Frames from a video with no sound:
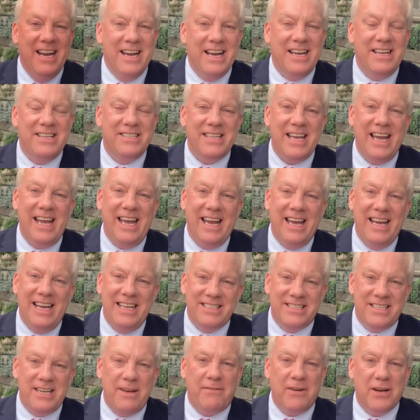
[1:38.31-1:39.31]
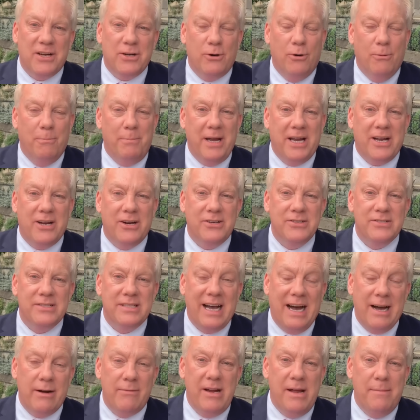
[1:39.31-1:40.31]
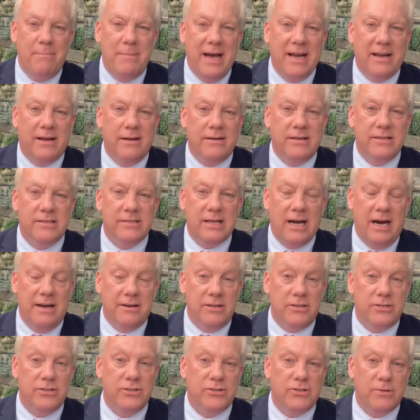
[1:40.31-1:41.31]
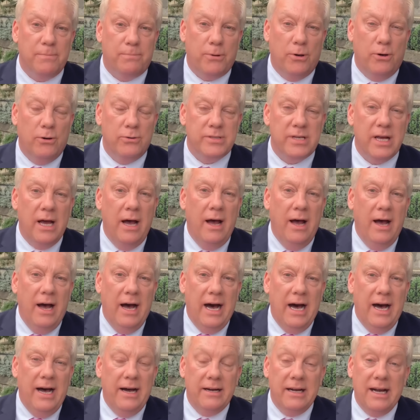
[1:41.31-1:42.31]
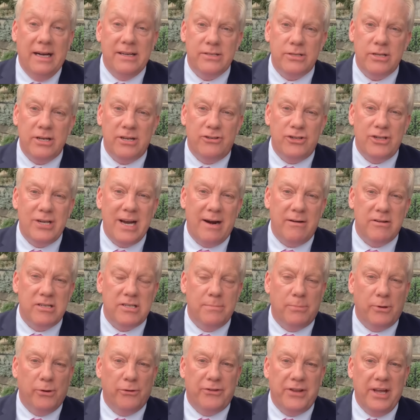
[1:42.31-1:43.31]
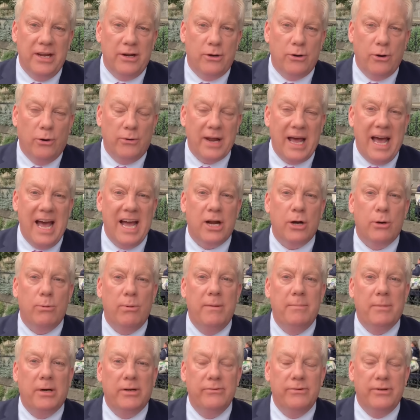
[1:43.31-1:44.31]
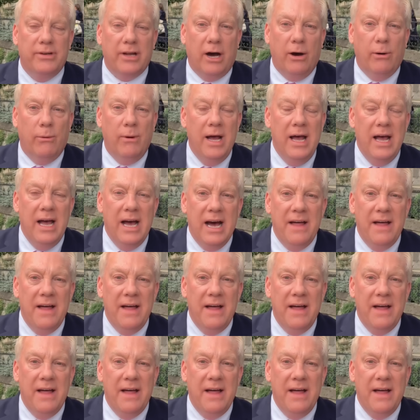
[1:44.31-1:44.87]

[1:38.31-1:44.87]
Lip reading: Now, you see, it's difficult because Harry and Meghan decided to support a sort of charitable thing called Equimundo.